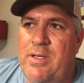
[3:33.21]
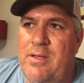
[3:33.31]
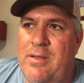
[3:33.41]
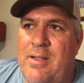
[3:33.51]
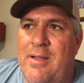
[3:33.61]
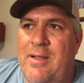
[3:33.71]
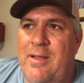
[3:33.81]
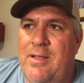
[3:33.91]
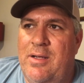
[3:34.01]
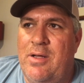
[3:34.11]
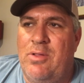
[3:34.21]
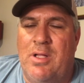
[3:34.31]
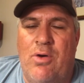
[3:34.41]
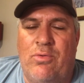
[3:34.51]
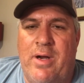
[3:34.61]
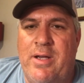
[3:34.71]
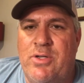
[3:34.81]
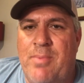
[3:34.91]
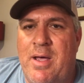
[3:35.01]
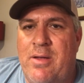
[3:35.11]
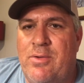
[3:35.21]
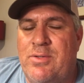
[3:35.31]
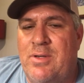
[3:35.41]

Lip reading: And, you know, the long-range models